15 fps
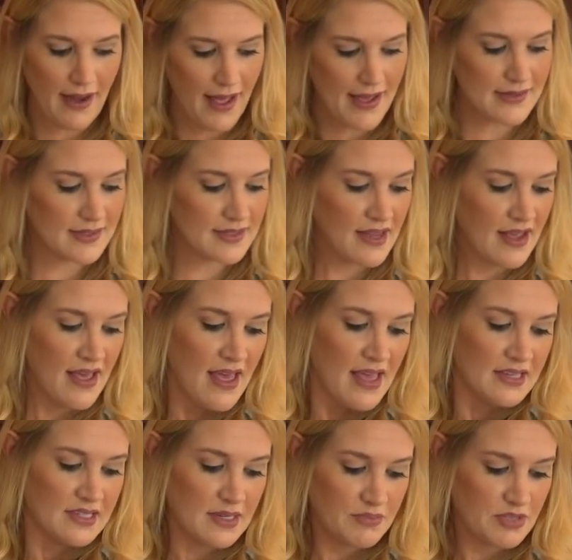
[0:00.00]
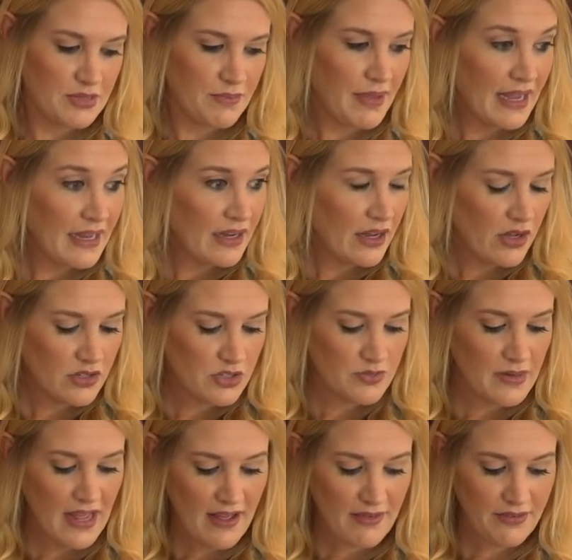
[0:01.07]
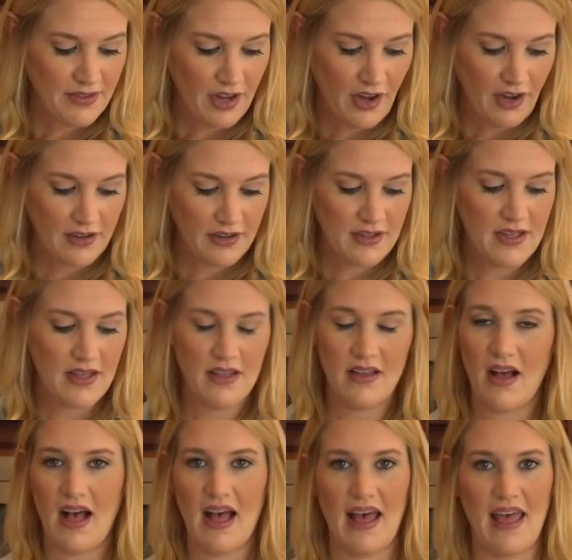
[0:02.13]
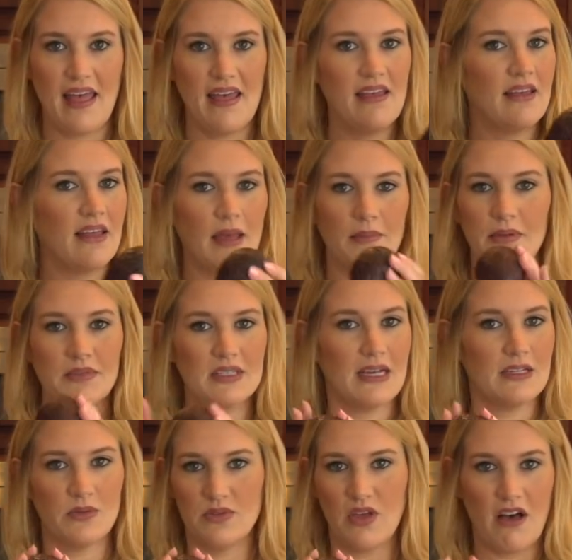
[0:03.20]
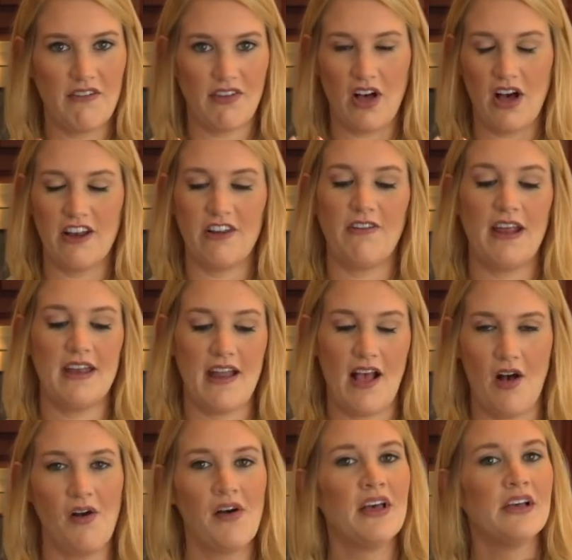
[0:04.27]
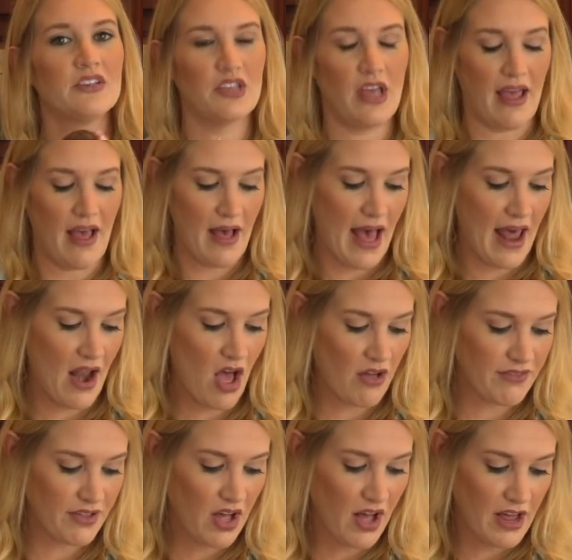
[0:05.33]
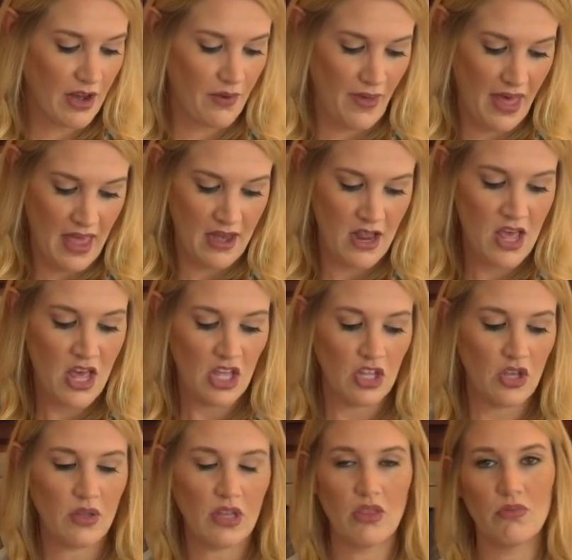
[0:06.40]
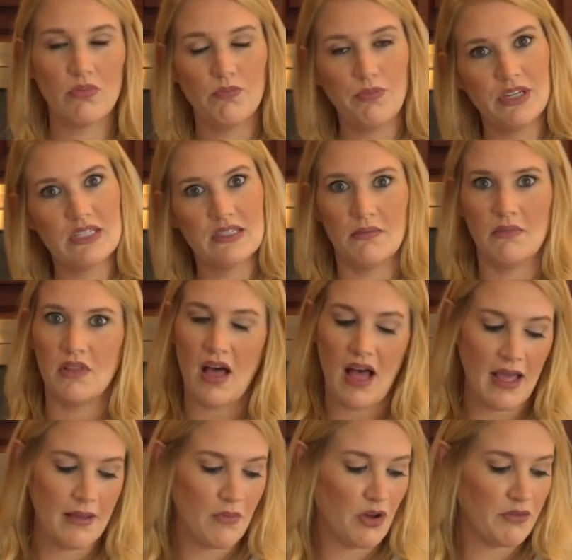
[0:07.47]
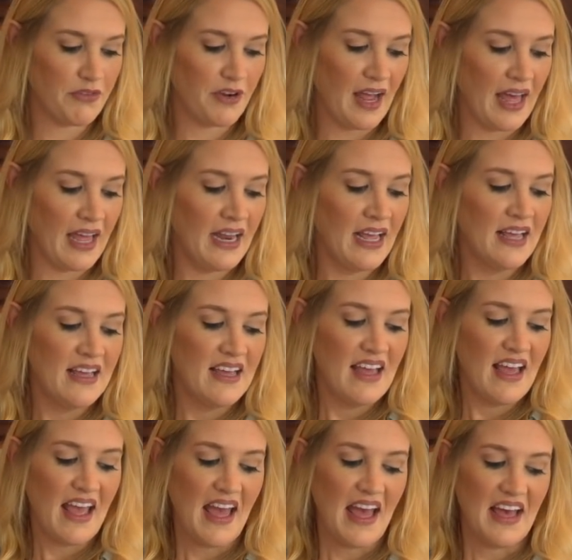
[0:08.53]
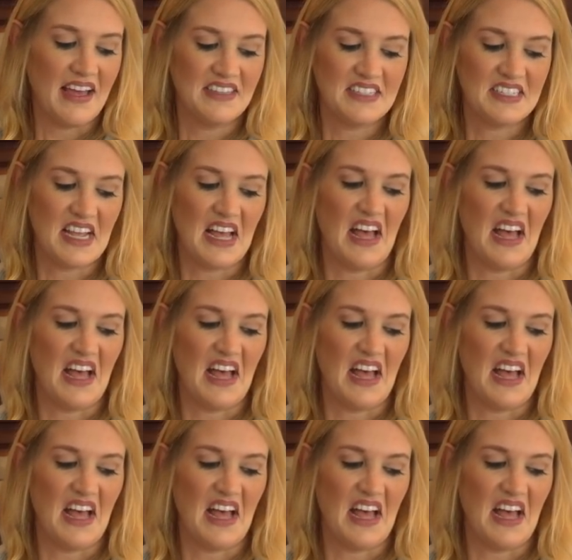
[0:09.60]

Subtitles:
does. Some tomatoes we have here. I am obsessed with avocado right now, so I add avocado in. You could put some lime over it and